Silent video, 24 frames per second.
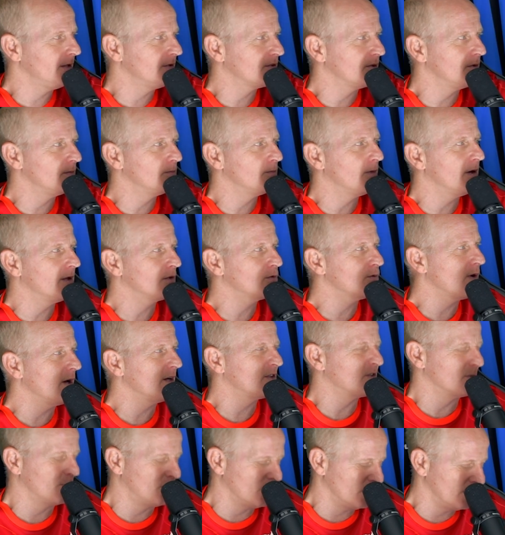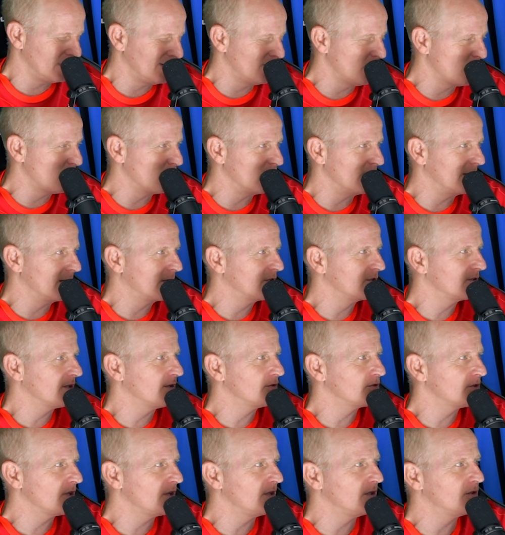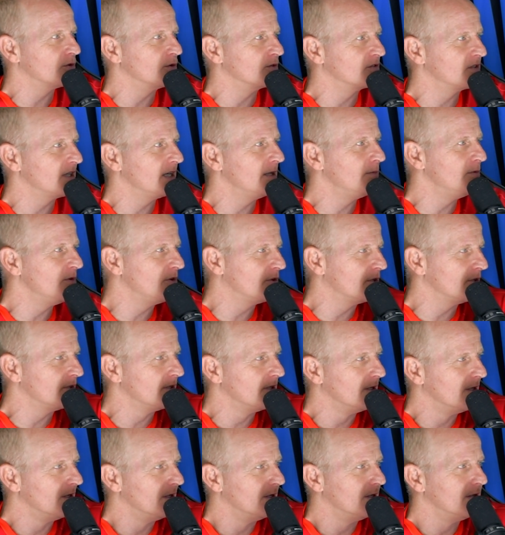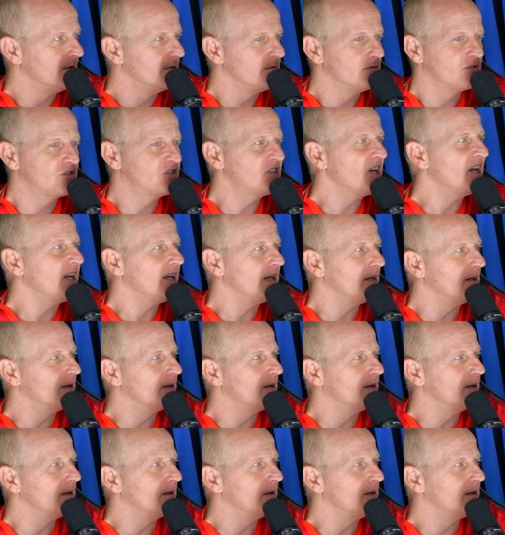so that's why I supported Liverpool really, because that was the only sort of team you could keep